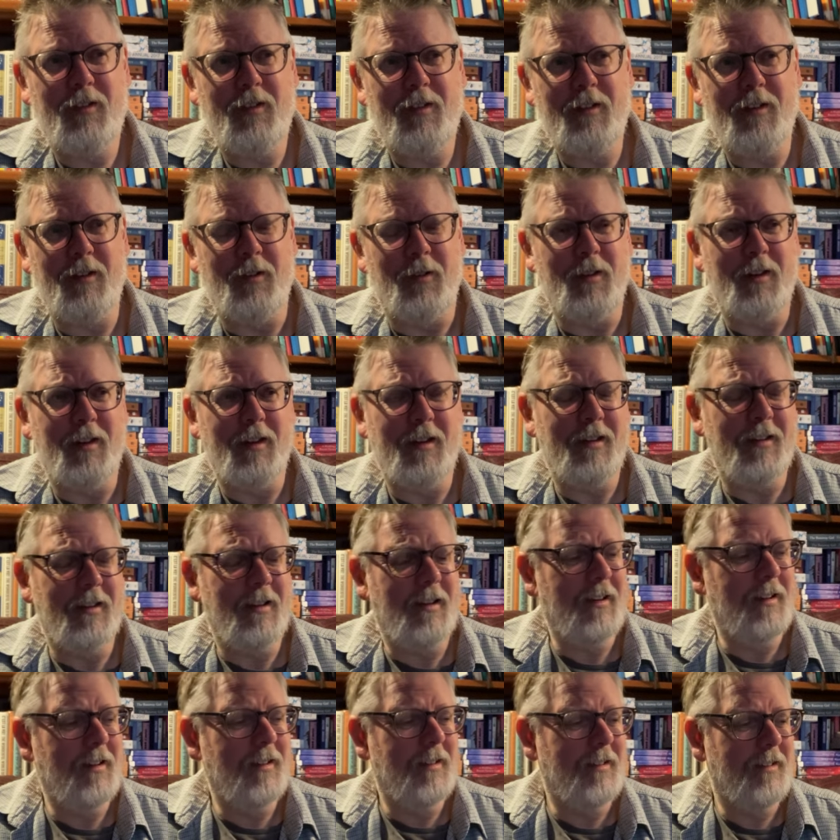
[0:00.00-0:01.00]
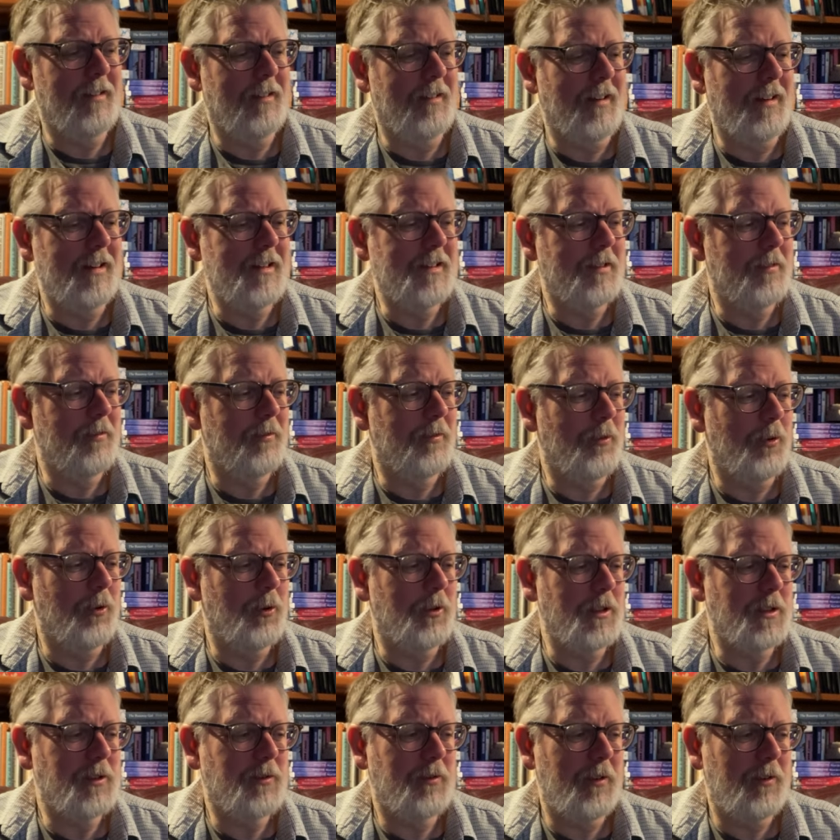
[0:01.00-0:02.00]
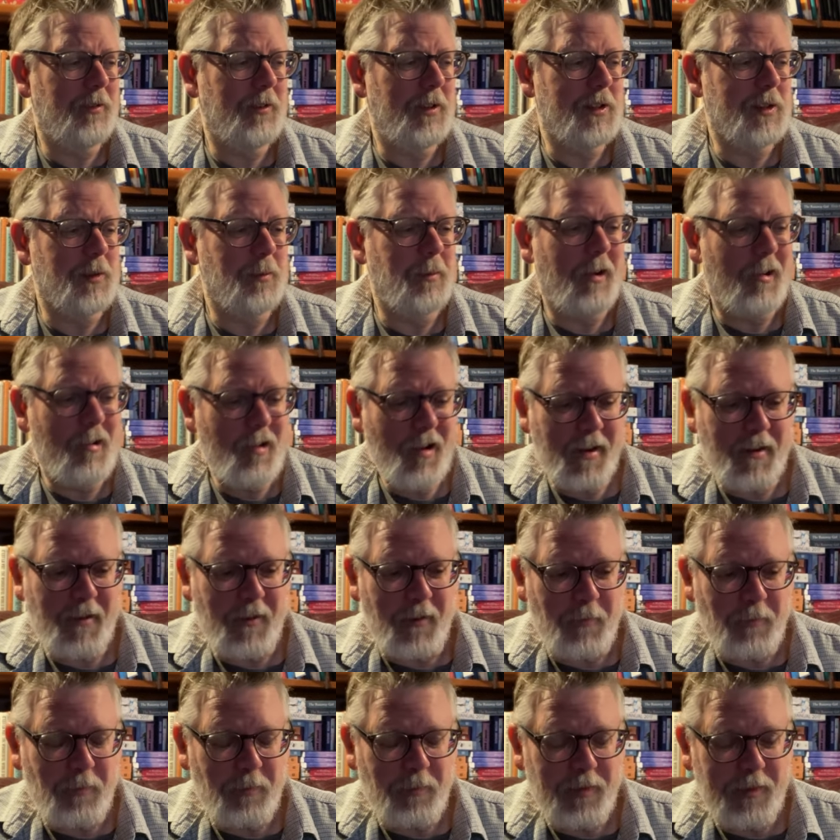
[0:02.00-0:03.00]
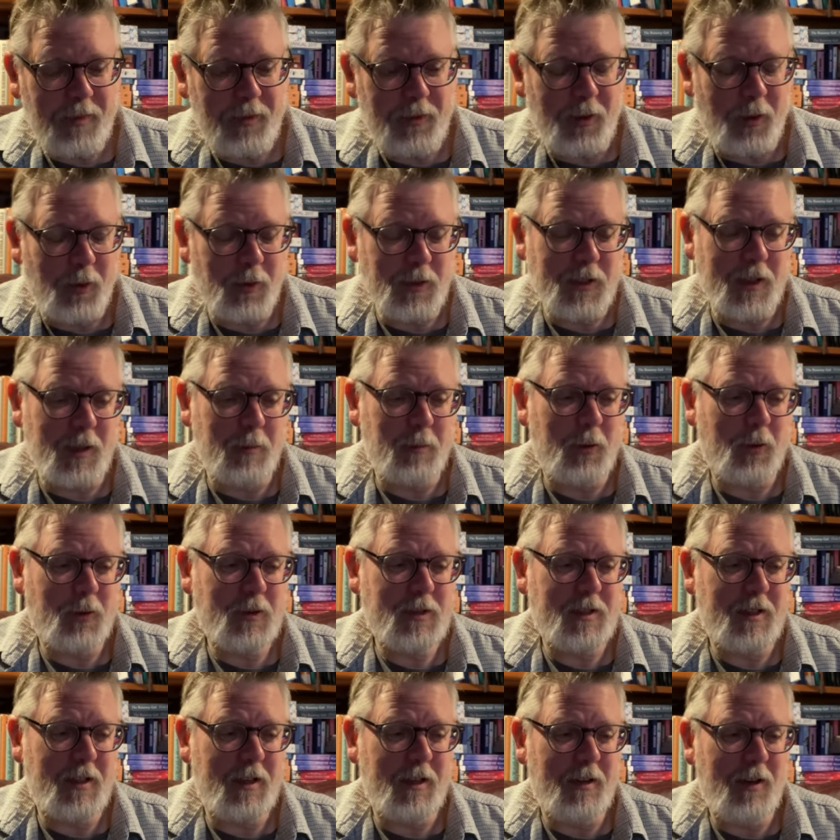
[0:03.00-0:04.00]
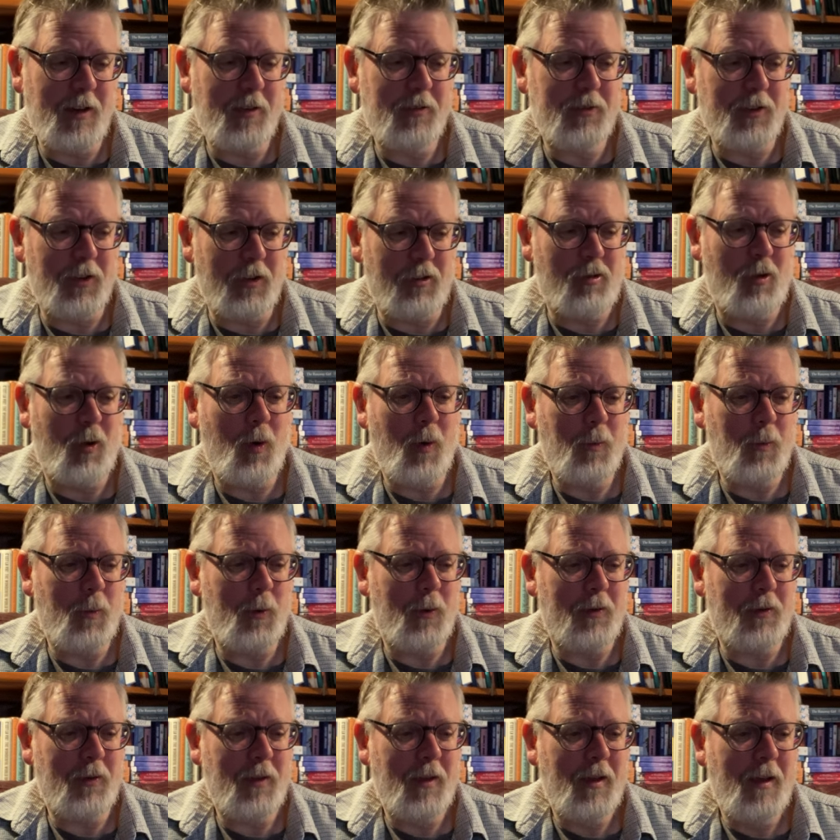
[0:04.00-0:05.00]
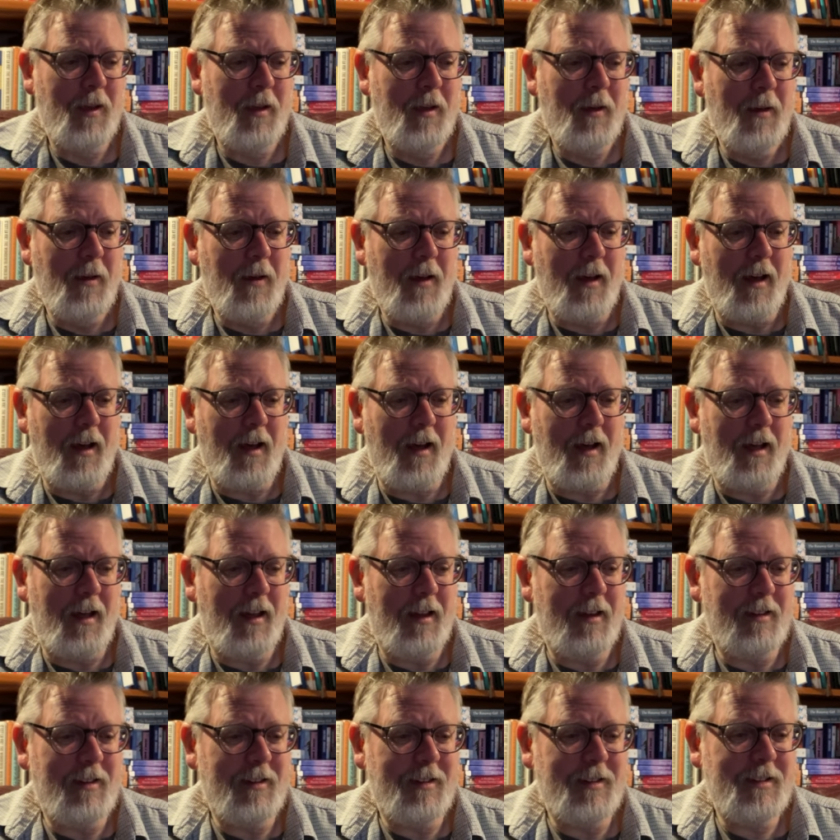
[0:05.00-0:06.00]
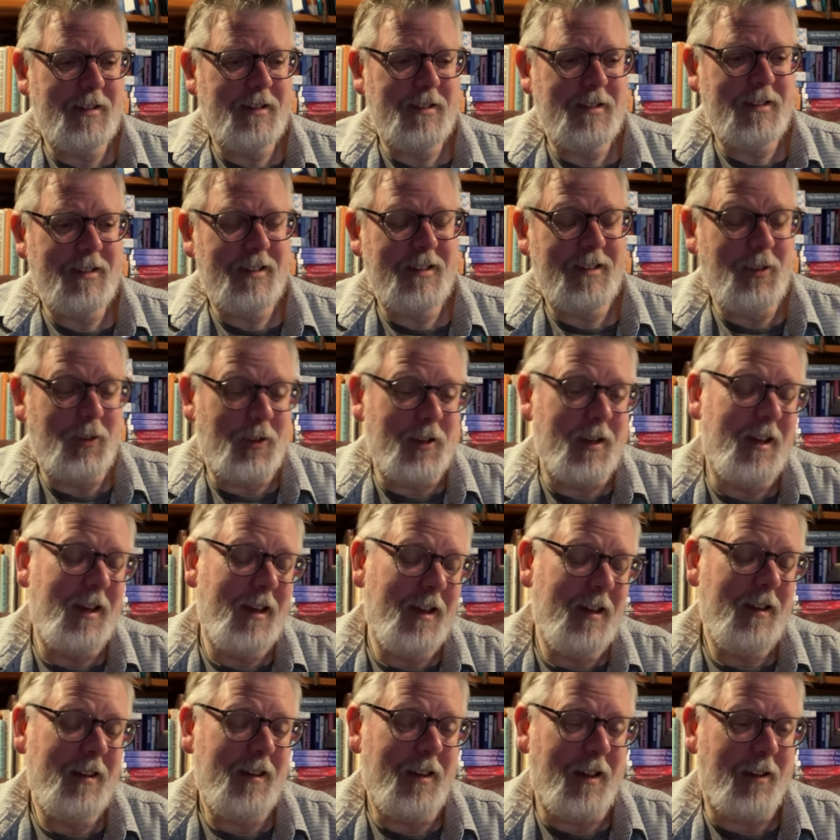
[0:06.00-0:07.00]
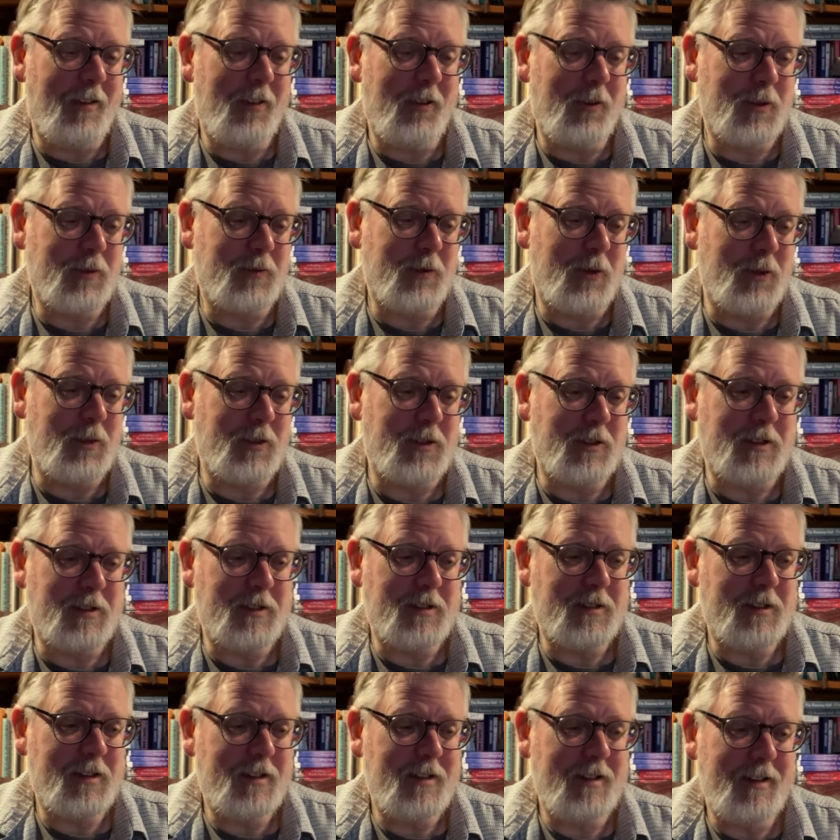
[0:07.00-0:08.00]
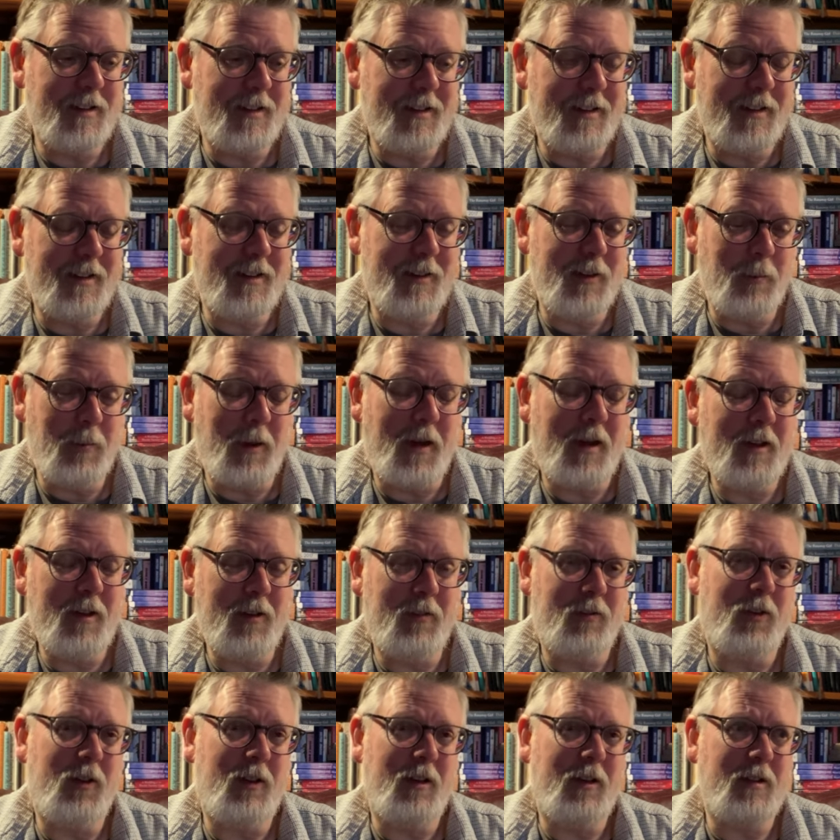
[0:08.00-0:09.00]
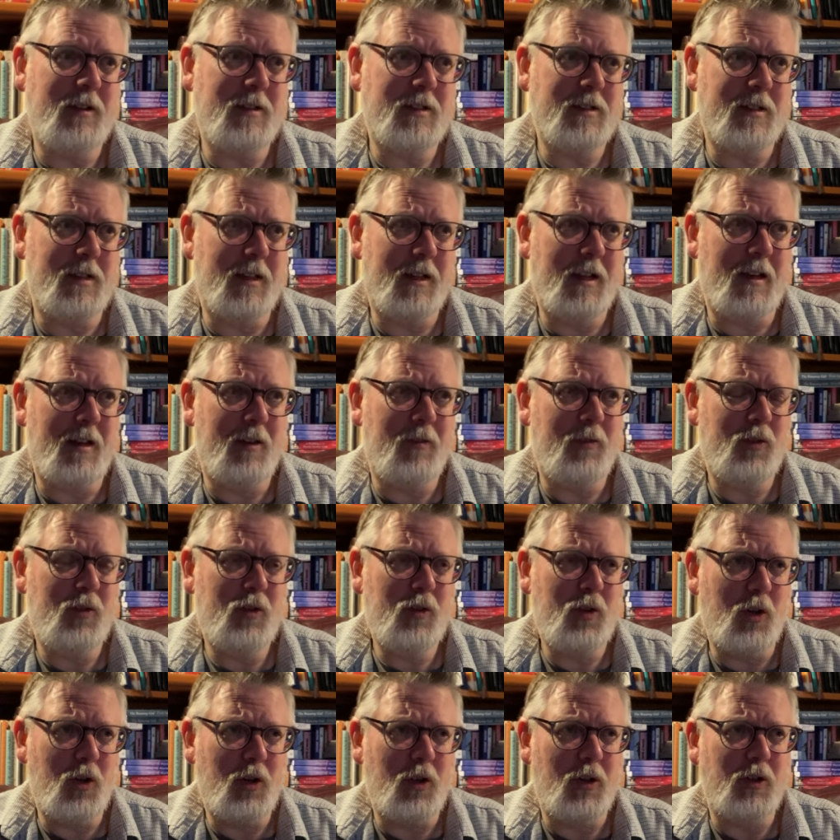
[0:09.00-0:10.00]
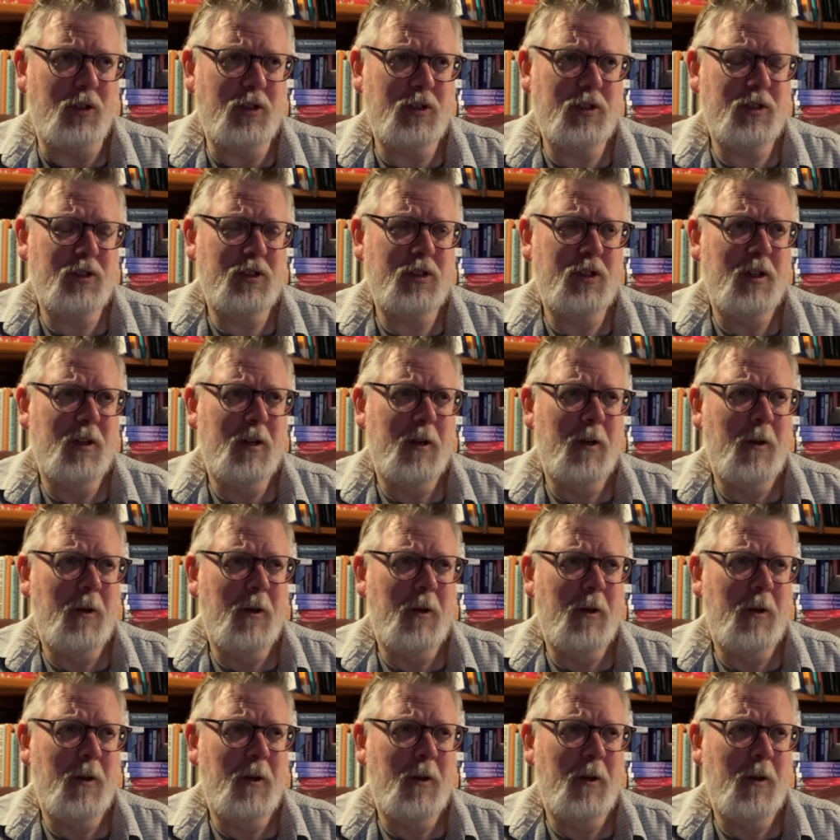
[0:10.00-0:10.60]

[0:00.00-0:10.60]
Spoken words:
you know, in 1940s, 50s America, those are the books they loved and grew up with. And you can hear that, those voices, in the back of these, the kind of terse,